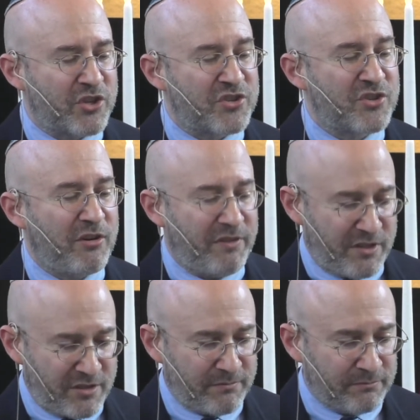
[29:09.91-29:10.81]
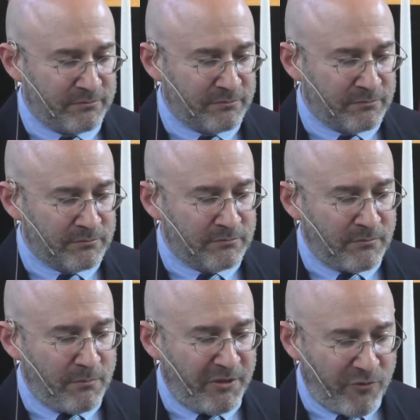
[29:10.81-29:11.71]
servant?
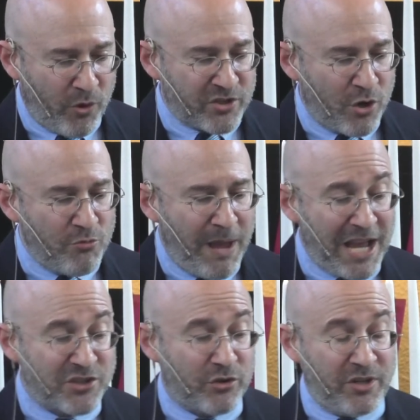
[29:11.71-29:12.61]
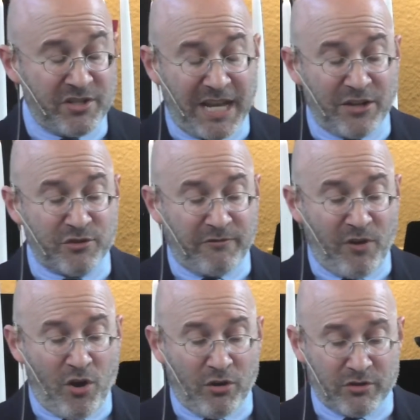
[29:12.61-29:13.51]
Before his own master he stands or
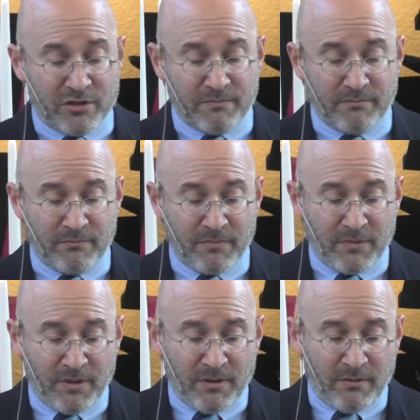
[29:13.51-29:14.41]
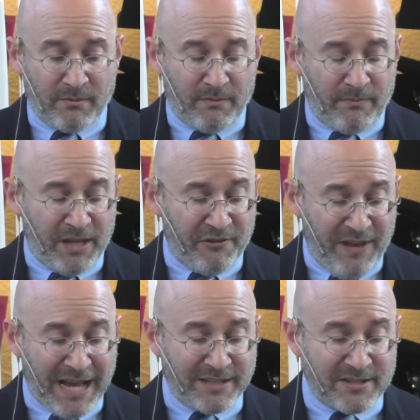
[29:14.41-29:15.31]
falls. And the
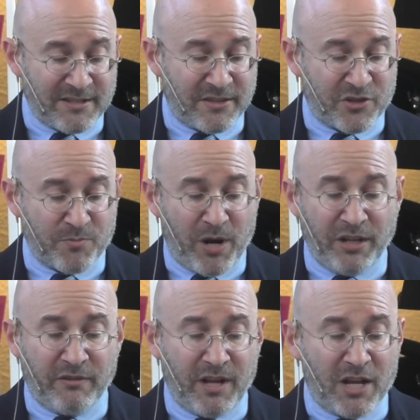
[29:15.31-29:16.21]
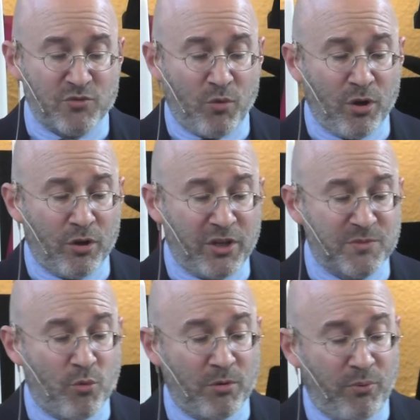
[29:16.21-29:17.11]
fact is that the spreading of God's word
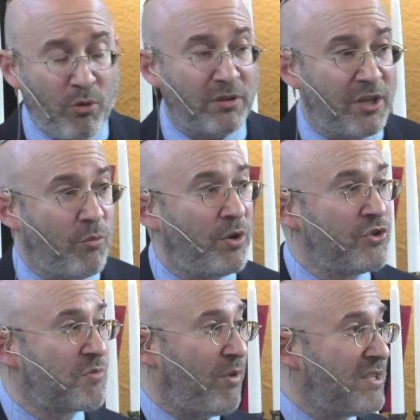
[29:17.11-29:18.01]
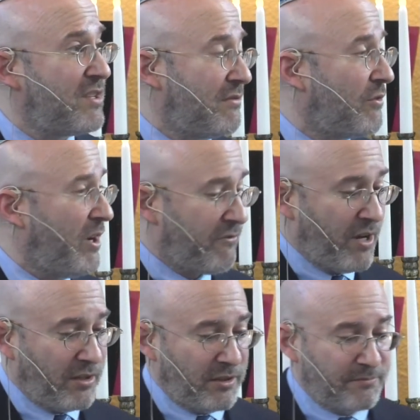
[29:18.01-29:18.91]
is more important than the one who spreads it, quite
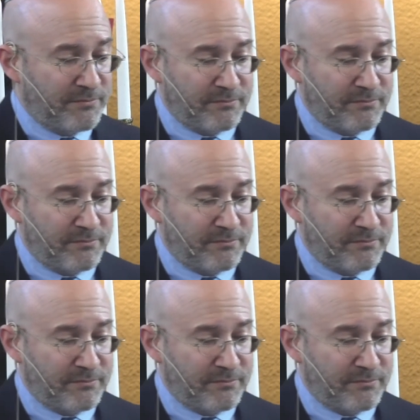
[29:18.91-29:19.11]
frankly.